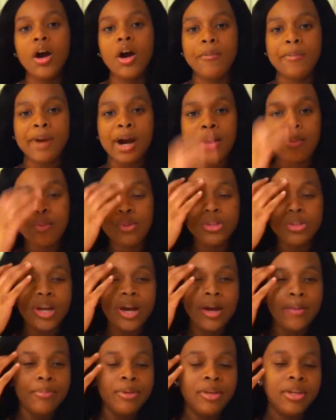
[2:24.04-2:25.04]
I will
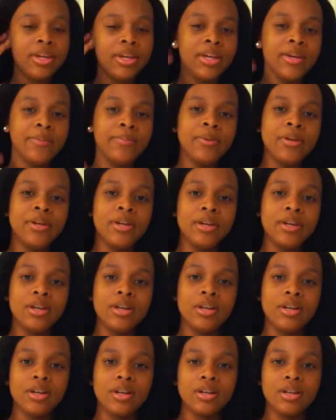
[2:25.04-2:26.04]
not be
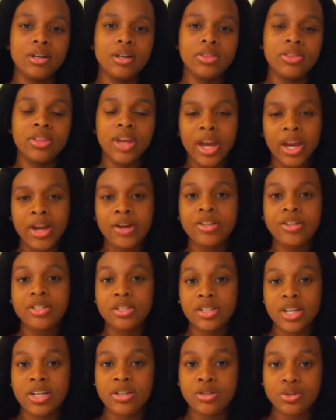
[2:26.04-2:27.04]
keeping the hair in
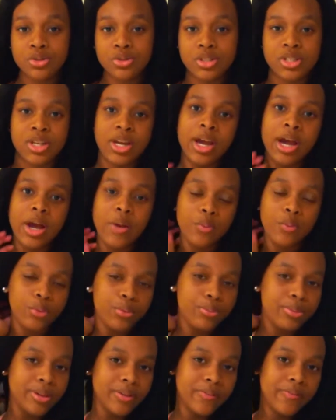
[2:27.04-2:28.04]
its natural state. I
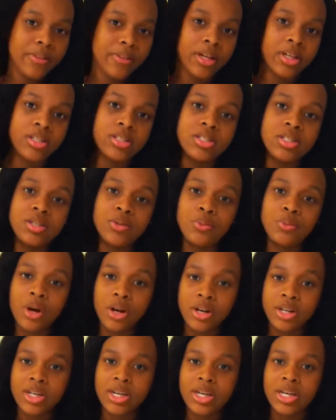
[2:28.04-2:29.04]
will be flexi
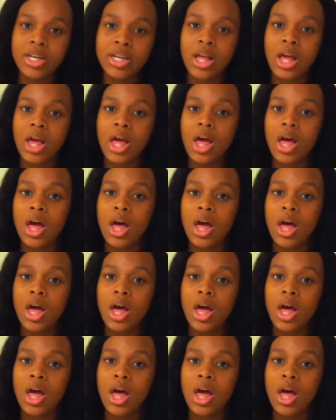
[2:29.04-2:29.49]
rotting it.